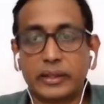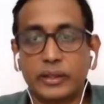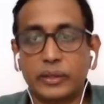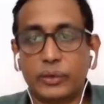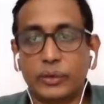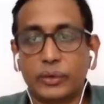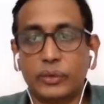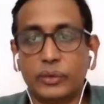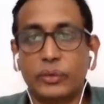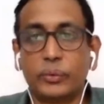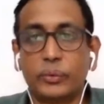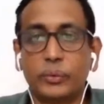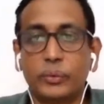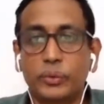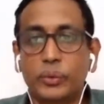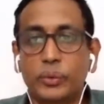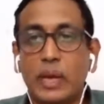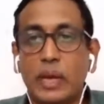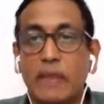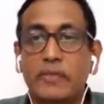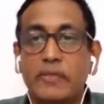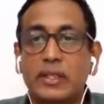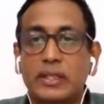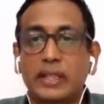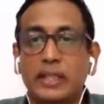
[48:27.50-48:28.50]
You
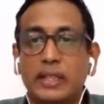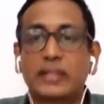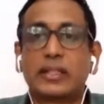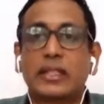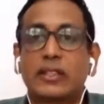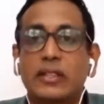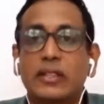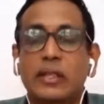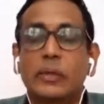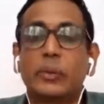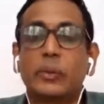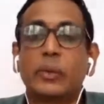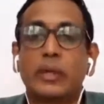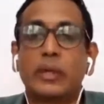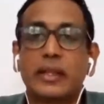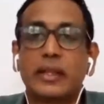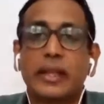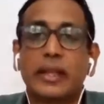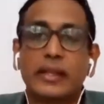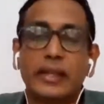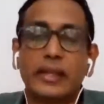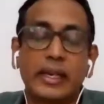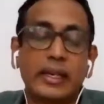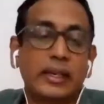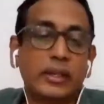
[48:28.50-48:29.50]
have this excess liquidity
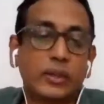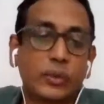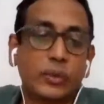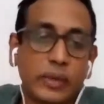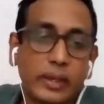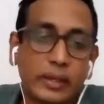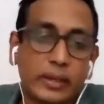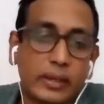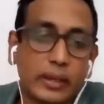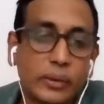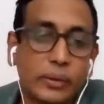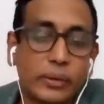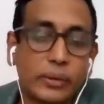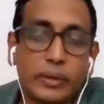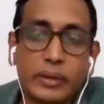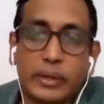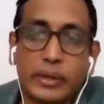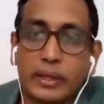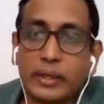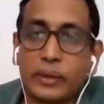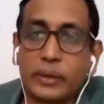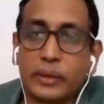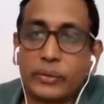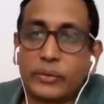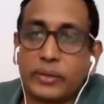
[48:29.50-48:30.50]
that they need to get
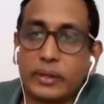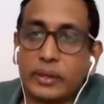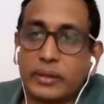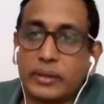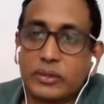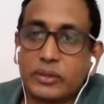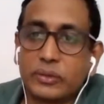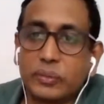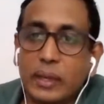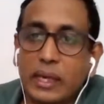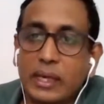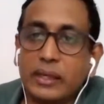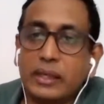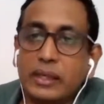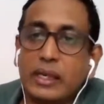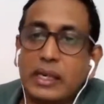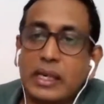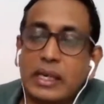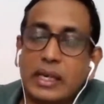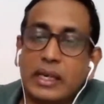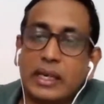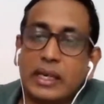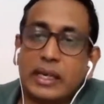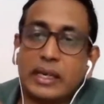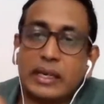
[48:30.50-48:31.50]
out there as well.
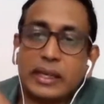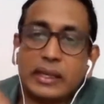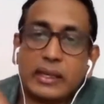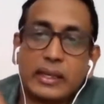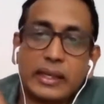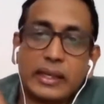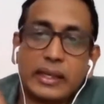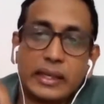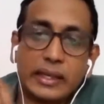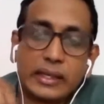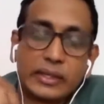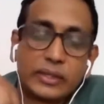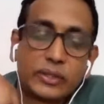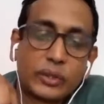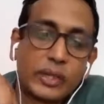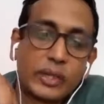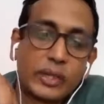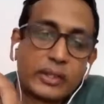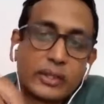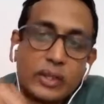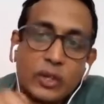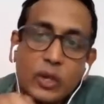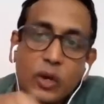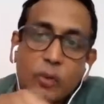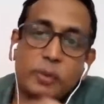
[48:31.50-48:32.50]
So
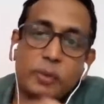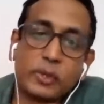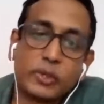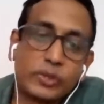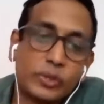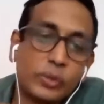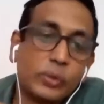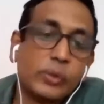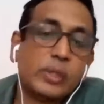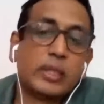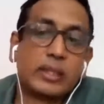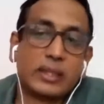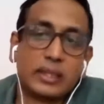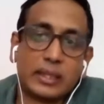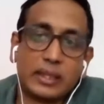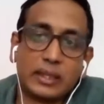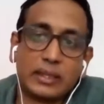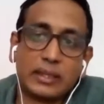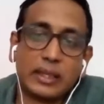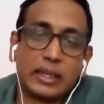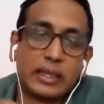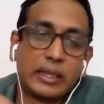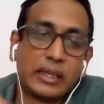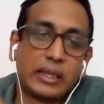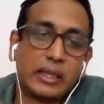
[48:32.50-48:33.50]
there's an
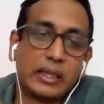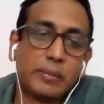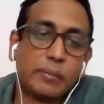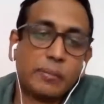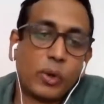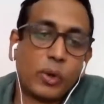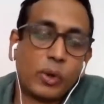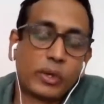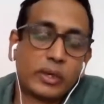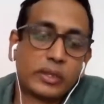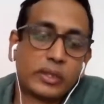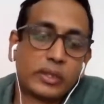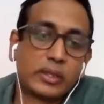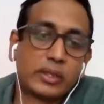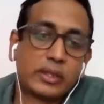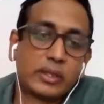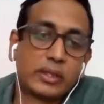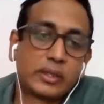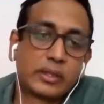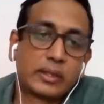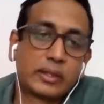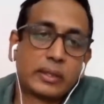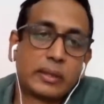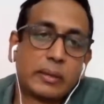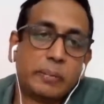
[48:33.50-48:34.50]
opportunity in
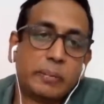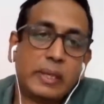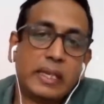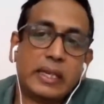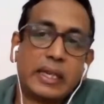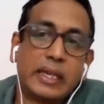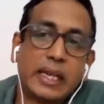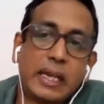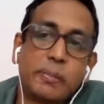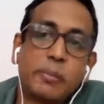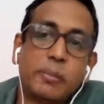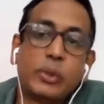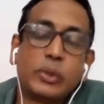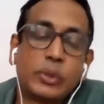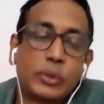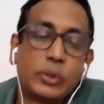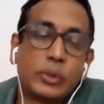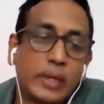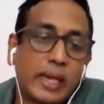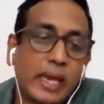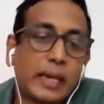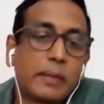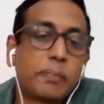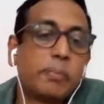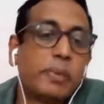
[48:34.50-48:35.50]
mortgages, being able
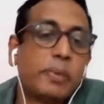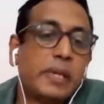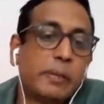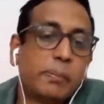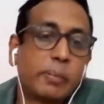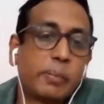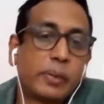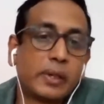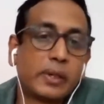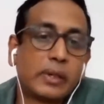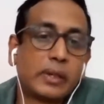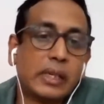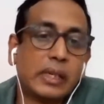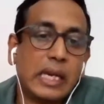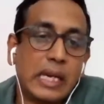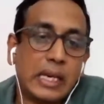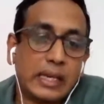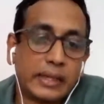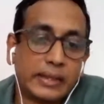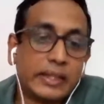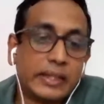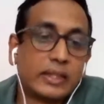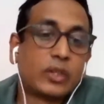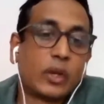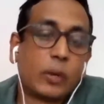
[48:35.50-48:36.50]
to get people
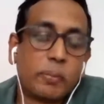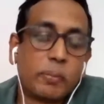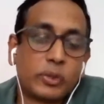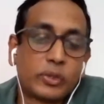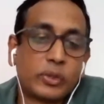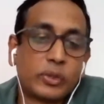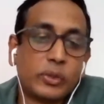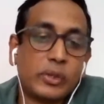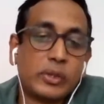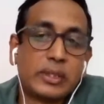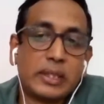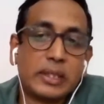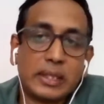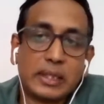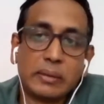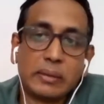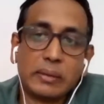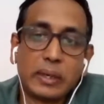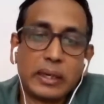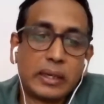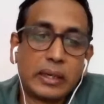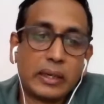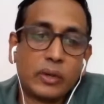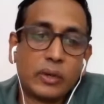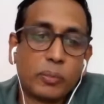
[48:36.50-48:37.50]
this opportunity,
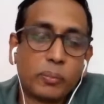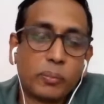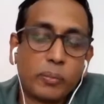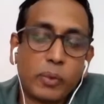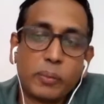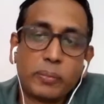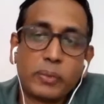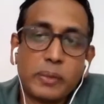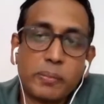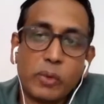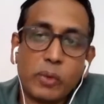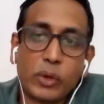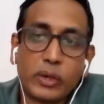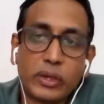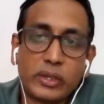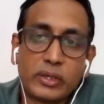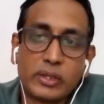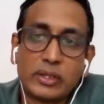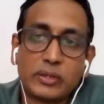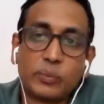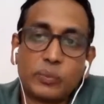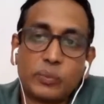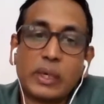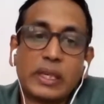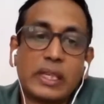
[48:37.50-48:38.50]
and the
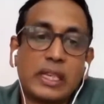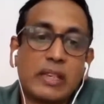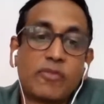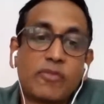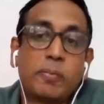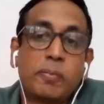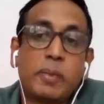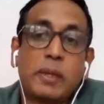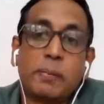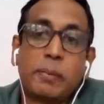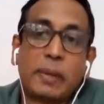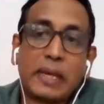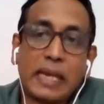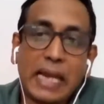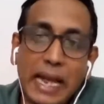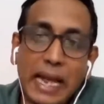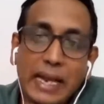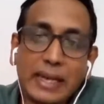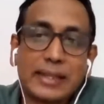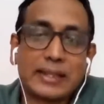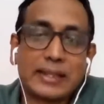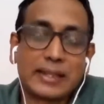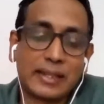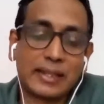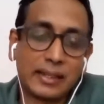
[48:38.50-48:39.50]
mortgages will give people
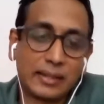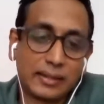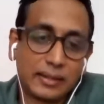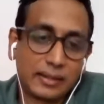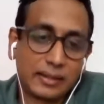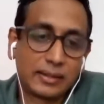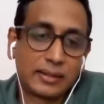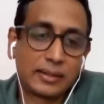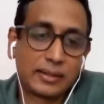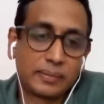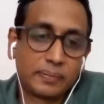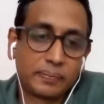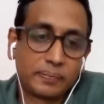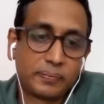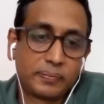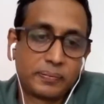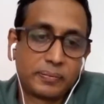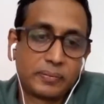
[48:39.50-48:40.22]
access,